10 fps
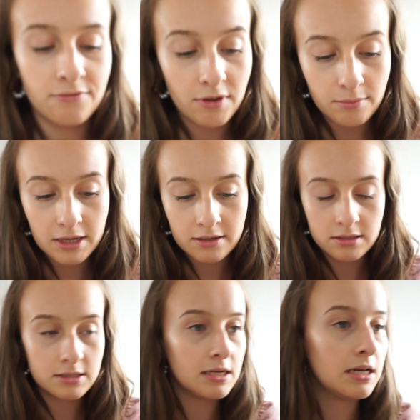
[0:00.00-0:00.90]
Fit Me
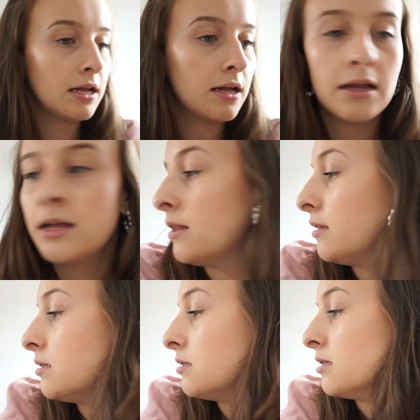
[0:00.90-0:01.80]
Concealer.
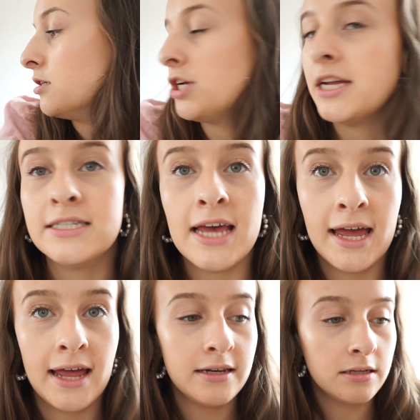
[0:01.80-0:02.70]
This is in the shade
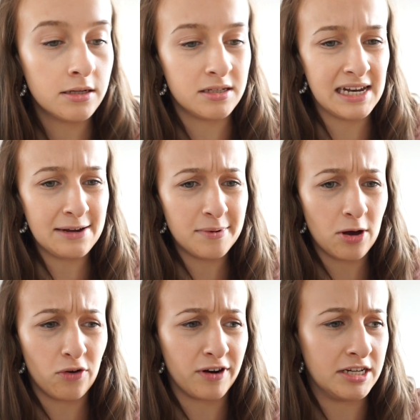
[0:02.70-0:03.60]
10. It's a little bit
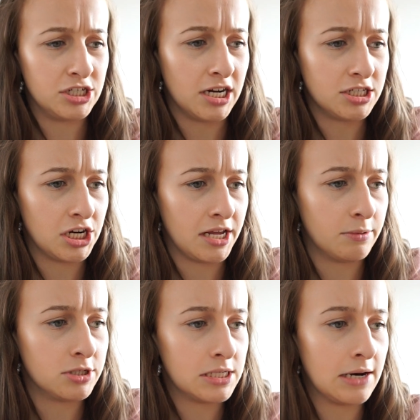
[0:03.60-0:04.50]
orange actually,
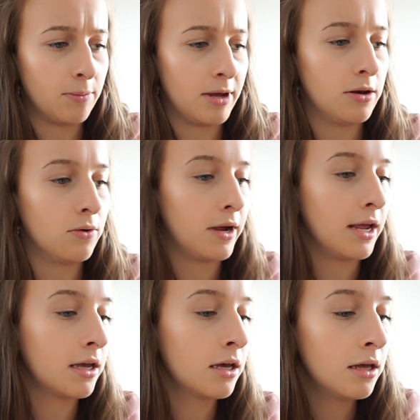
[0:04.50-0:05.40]
which is a little bit
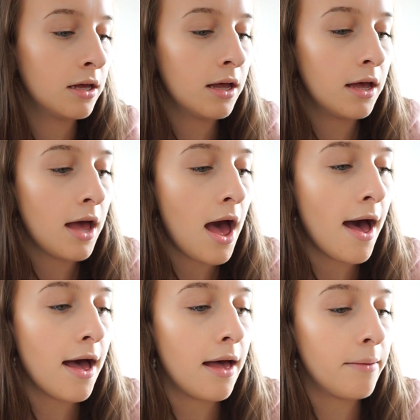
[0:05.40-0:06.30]
annoying.
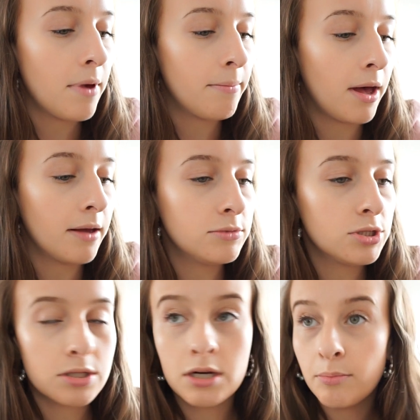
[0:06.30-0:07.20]
But I'm
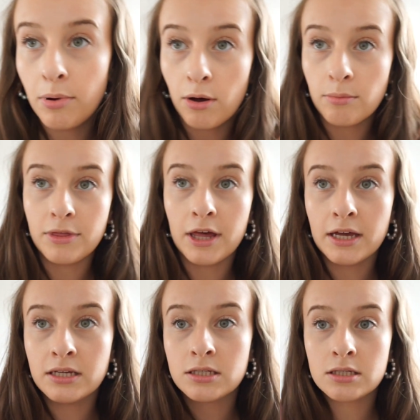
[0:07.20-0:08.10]
just going to pop
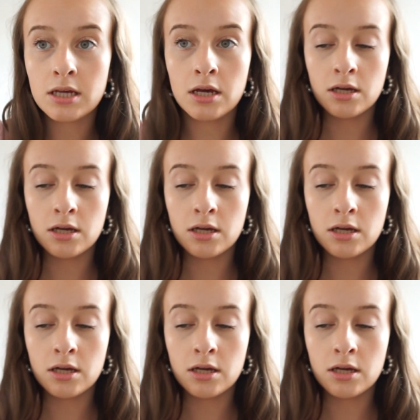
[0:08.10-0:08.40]
this